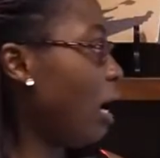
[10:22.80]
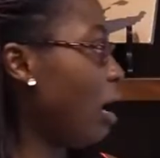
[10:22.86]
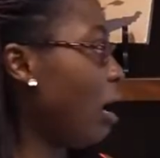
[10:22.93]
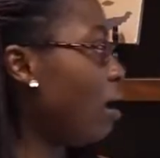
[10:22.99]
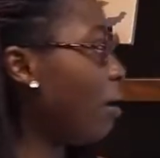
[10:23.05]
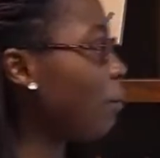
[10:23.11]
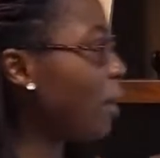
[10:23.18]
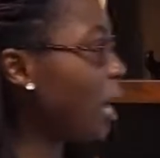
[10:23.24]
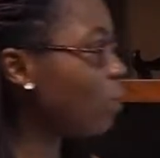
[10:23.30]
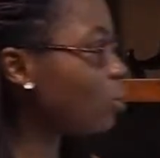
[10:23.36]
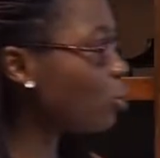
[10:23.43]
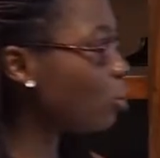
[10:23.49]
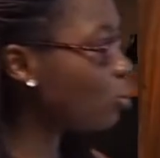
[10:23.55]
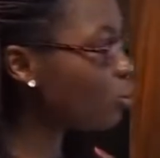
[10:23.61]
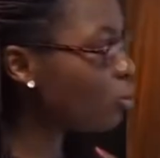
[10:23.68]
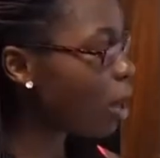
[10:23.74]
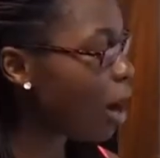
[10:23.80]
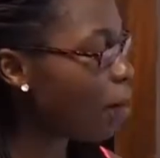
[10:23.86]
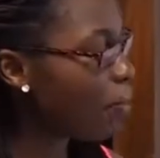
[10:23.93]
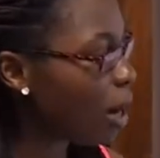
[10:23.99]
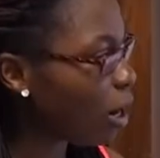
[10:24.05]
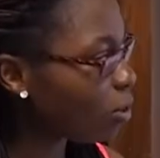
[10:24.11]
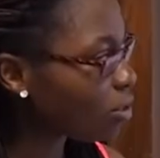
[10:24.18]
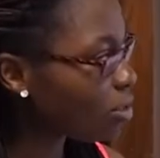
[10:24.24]
I told you
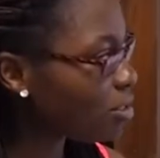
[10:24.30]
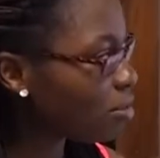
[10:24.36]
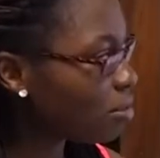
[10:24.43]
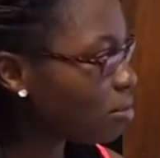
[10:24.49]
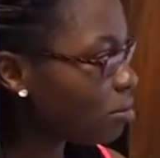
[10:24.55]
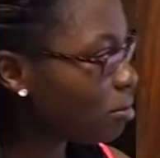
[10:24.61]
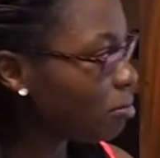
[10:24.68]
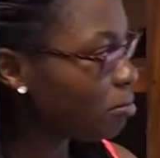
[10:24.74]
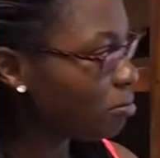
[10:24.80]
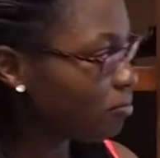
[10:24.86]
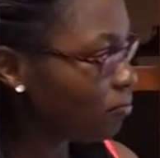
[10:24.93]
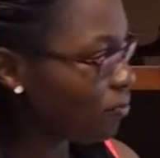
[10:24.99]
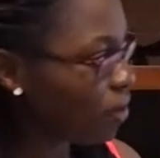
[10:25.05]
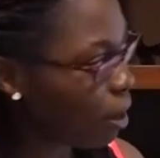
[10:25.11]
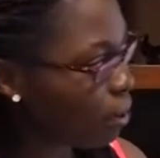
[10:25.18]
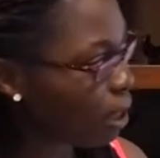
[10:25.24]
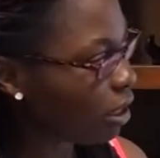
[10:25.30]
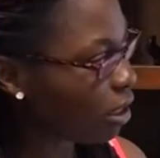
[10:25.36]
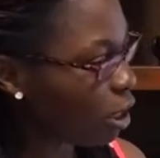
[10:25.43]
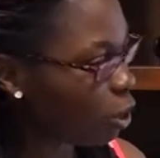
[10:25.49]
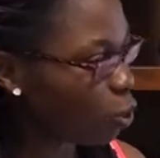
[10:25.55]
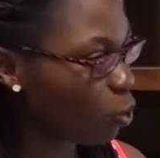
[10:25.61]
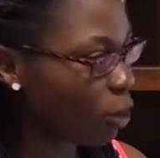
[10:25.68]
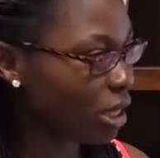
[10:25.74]
about verbal
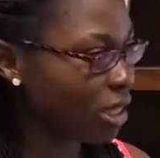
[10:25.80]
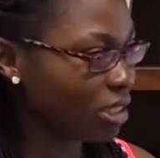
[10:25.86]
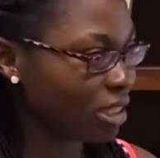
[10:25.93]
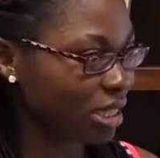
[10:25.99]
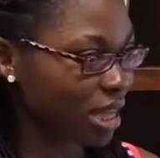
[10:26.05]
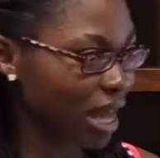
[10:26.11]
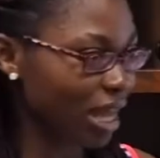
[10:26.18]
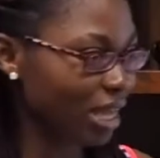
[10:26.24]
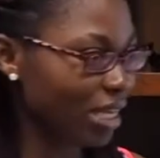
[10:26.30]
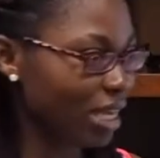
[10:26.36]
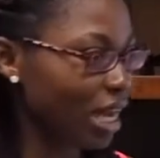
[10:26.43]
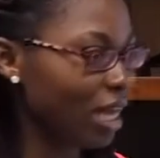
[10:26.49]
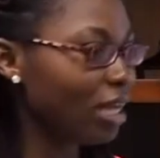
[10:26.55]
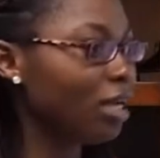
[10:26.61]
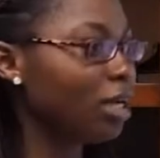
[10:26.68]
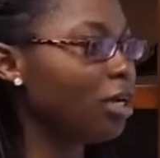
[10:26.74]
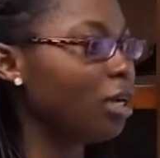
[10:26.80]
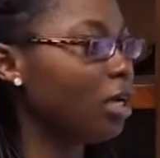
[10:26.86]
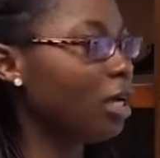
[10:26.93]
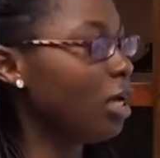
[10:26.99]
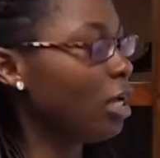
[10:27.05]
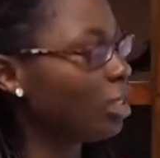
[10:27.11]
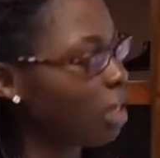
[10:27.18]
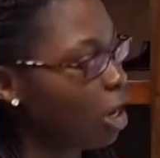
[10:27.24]
eloquence earlier.
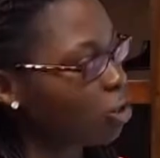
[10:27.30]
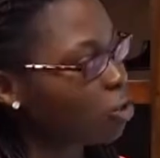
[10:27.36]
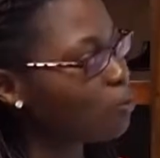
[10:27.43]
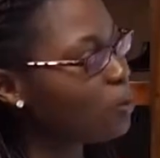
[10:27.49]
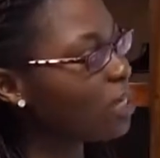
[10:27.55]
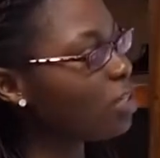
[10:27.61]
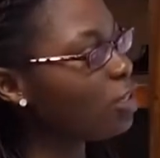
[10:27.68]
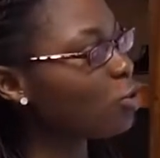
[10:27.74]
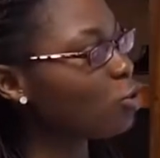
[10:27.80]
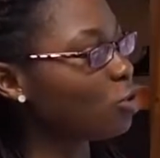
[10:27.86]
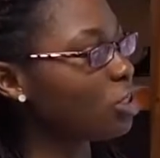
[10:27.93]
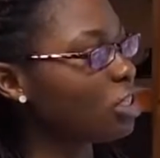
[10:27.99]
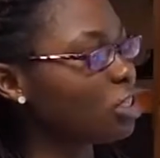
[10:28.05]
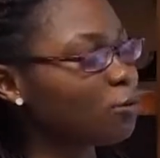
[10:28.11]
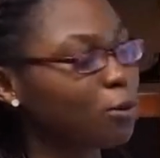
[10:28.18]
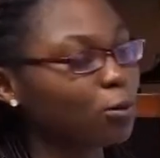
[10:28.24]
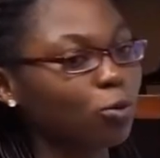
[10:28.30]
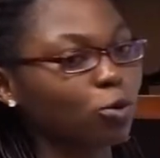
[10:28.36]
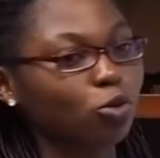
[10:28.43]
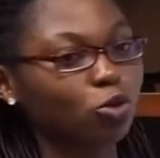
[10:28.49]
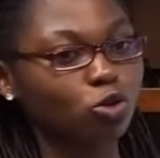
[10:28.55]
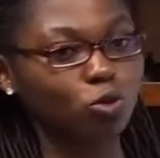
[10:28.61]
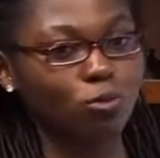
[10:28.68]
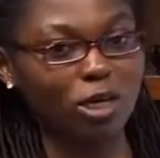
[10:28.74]
Now, speaking to these
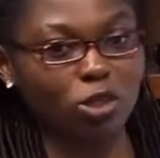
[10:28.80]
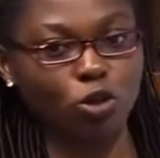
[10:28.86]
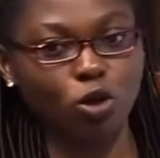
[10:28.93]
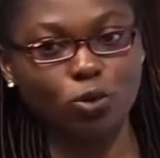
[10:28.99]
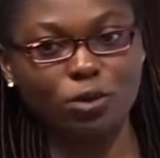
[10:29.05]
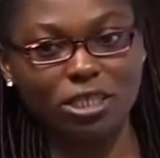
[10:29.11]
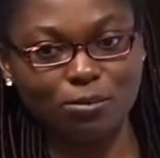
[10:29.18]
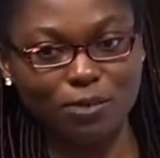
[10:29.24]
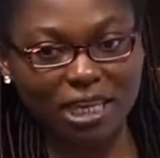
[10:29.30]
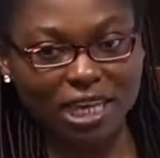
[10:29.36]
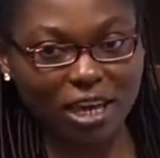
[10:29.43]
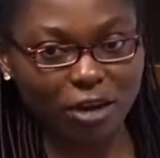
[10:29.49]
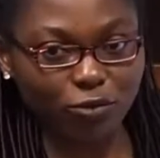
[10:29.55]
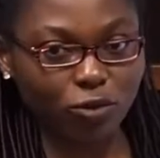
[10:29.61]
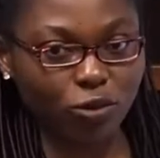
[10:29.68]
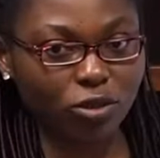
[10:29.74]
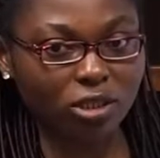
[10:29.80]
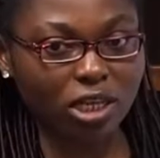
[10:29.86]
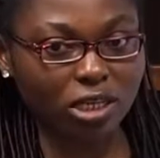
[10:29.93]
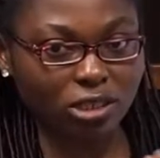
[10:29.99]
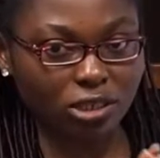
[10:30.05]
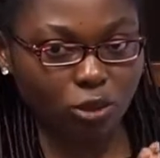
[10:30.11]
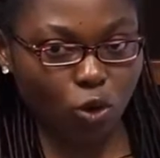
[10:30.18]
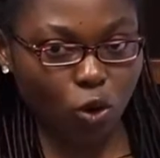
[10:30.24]
people, you must always be careful
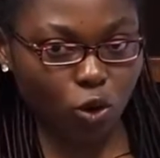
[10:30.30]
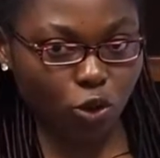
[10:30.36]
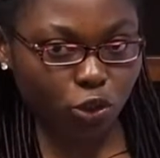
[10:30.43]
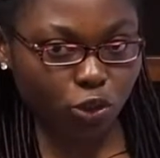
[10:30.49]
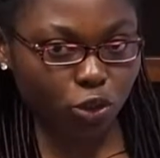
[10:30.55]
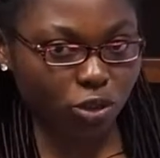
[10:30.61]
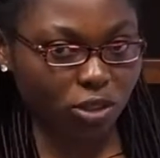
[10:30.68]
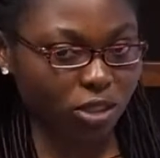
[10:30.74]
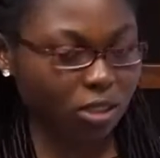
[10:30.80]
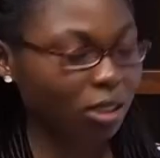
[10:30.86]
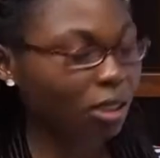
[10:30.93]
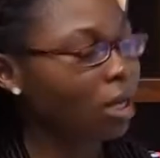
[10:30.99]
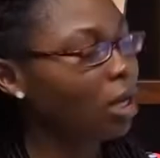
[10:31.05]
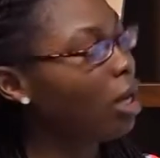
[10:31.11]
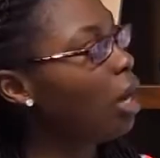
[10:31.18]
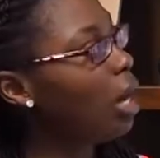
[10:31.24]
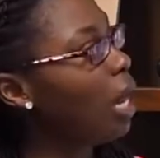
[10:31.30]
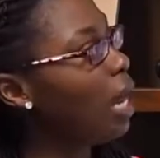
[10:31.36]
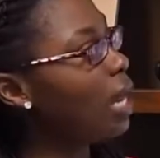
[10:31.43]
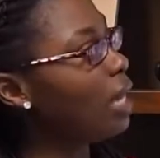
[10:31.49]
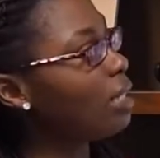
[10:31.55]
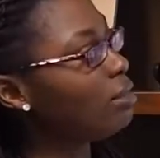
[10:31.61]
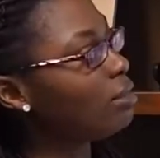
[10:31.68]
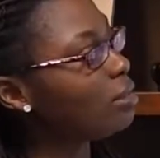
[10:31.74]
and cautious.
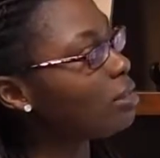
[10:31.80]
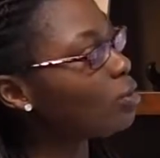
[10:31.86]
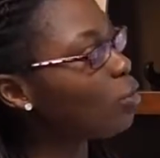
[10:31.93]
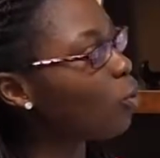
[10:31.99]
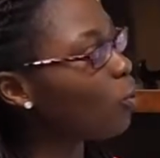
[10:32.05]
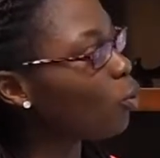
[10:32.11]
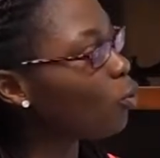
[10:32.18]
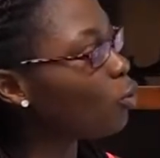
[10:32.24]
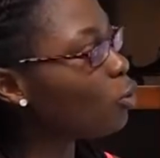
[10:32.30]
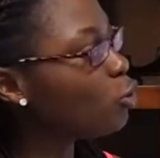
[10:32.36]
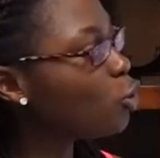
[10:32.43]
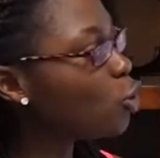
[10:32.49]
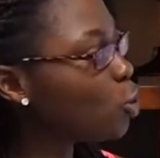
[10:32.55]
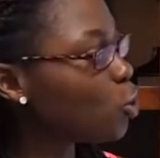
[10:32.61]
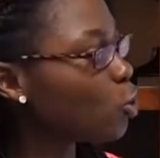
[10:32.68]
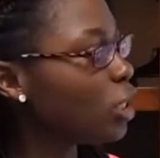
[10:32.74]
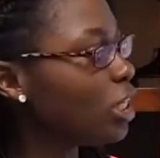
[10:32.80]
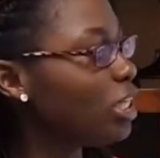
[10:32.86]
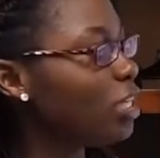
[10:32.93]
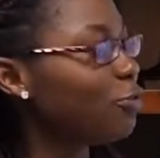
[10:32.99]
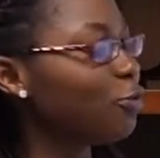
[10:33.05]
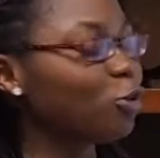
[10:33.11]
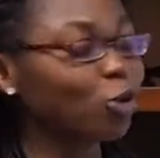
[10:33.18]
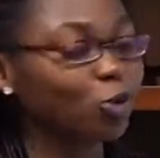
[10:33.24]
And so usually,
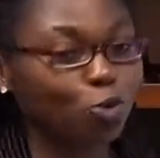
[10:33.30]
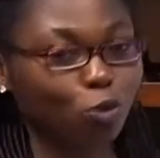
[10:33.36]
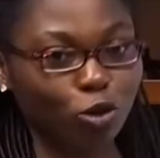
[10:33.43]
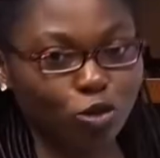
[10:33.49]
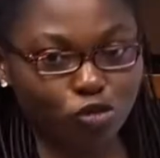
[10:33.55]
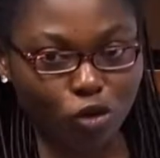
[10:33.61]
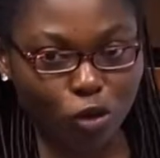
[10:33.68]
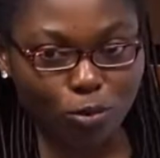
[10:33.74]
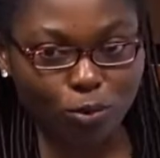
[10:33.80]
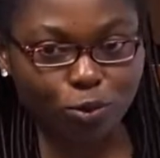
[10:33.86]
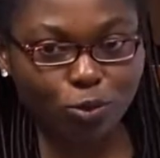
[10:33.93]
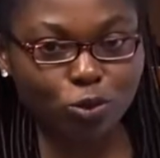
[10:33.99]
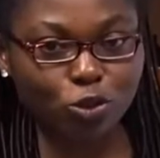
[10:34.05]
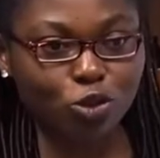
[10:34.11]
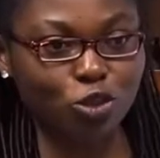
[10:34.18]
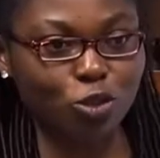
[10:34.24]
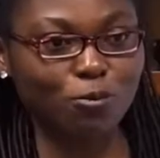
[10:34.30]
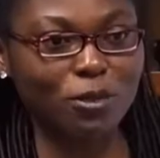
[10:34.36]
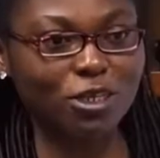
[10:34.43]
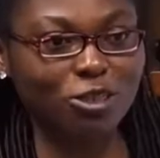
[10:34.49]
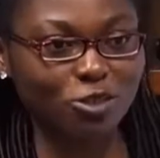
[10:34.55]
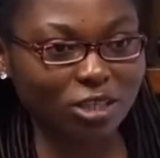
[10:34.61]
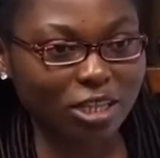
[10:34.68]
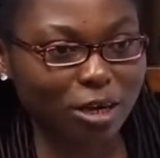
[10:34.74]
if you don't want trouble, you
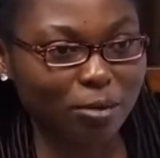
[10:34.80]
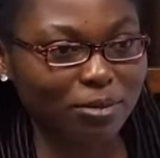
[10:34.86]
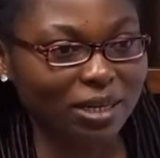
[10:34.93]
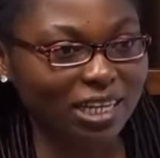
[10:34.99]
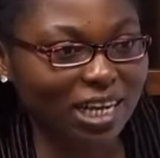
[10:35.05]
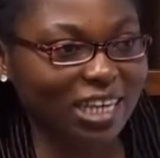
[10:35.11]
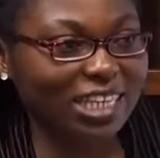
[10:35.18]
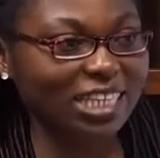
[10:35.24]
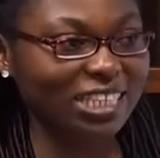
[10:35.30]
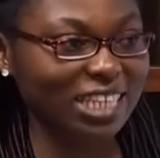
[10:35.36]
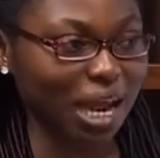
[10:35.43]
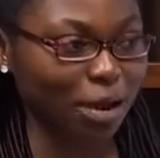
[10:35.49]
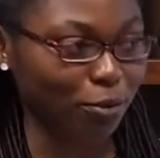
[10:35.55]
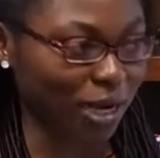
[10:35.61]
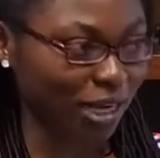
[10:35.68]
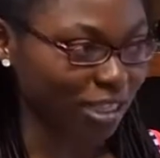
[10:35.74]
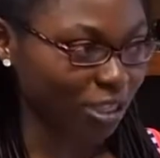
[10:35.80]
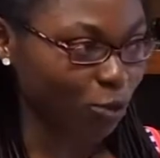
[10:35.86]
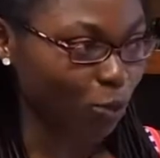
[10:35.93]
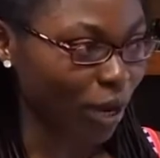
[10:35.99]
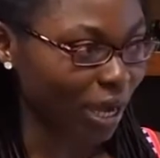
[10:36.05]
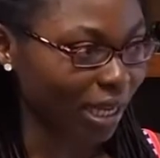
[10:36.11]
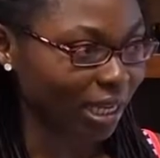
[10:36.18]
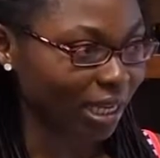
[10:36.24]
speak to them in an indirect
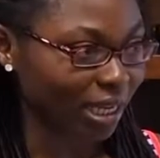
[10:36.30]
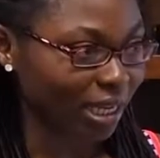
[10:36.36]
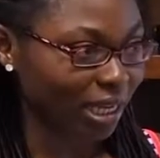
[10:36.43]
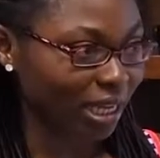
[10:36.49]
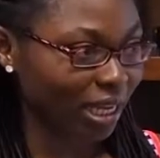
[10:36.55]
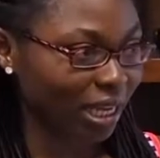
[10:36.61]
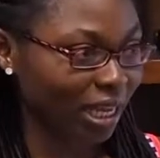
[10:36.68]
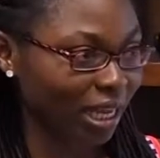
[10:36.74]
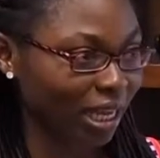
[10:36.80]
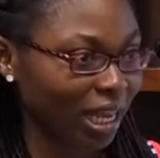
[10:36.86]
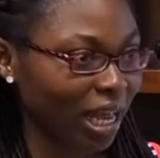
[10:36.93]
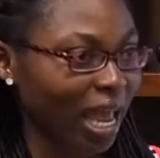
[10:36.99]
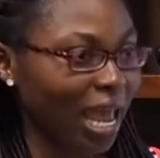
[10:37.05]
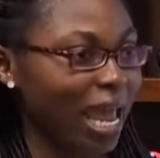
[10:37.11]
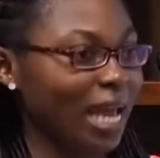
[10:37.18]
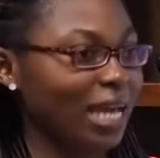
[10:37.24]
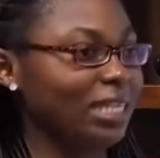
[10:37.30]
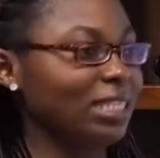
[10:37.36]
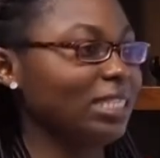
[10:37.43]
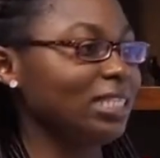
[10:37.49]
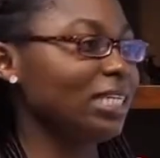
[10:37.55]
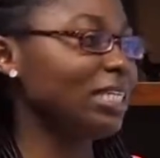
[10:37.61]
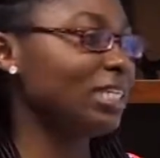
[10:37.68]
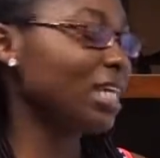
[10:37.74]
way.
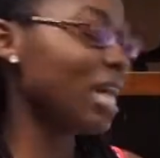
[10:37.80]
And in